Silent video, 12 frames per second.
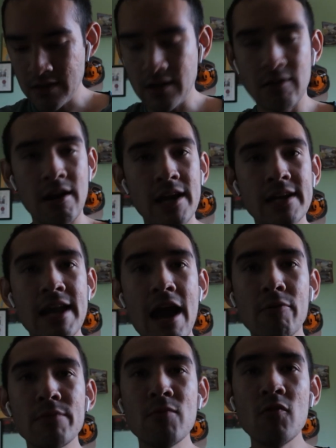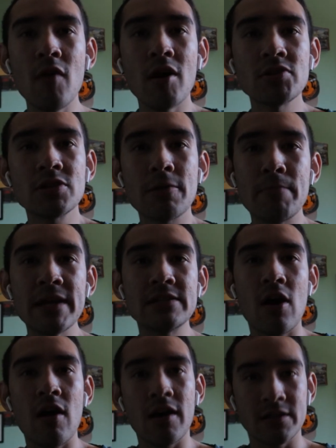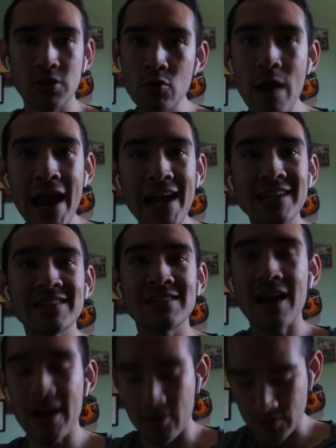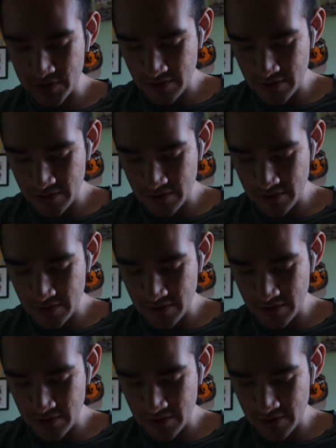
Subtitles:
Alright, now we move on to the big dog, two-hand style.